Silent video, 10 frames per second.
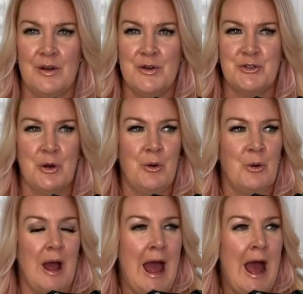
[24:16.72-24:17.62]

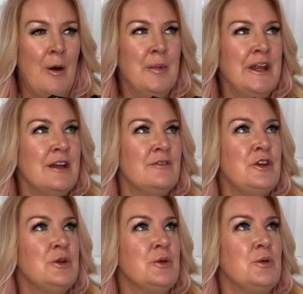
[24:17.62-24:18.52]
So how many of
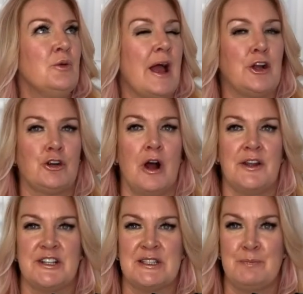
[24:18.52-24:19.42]
you, like
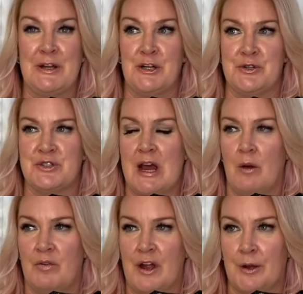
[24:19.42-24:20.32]
chronic spinners
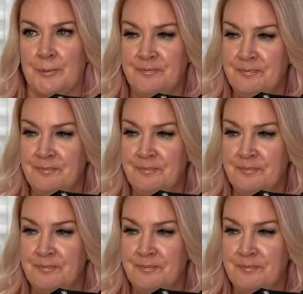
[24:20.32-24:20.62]
out there,